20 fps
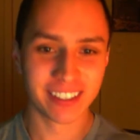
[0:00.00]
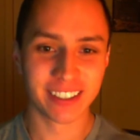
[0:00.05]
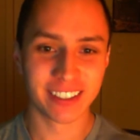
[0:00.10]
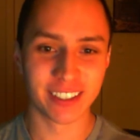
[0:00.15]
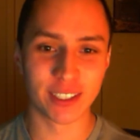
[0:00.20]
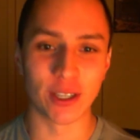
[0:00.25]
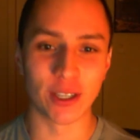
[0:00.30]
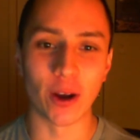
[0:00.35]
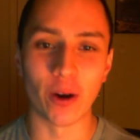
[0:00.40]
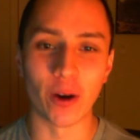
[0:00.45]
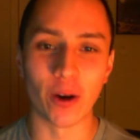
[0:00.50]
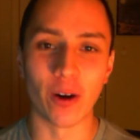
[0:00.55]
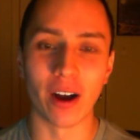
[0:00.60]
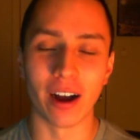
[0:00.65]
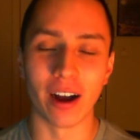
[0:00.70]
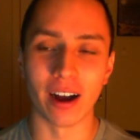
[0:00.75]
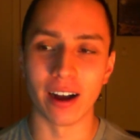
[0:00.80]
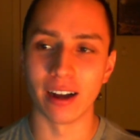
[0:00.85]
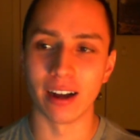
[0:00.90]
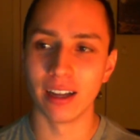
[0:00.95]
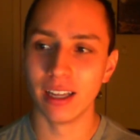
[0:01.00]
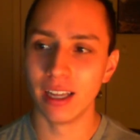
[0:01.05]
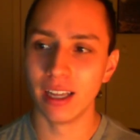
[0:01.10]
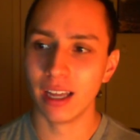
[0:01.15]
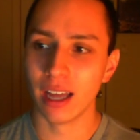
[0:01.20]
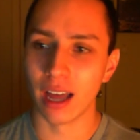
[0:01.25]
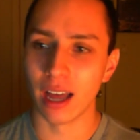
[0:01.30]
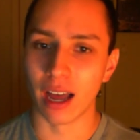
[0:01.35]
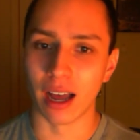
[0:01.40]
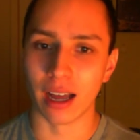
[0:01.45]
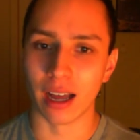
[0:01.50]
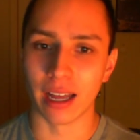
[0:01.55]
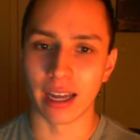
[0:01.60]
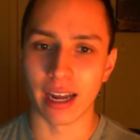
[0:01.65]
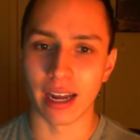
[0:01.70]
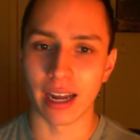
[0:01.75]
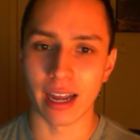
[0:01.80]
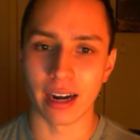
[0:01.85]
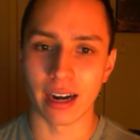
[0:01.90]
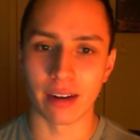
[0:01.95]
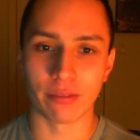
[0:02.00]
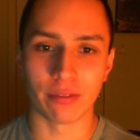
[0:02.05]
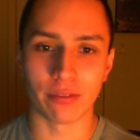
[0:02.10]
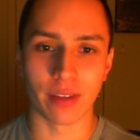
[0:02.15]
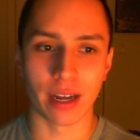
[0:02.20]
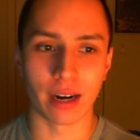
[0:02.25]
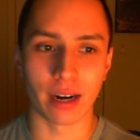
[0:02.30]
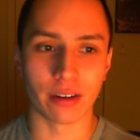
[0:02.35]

So and I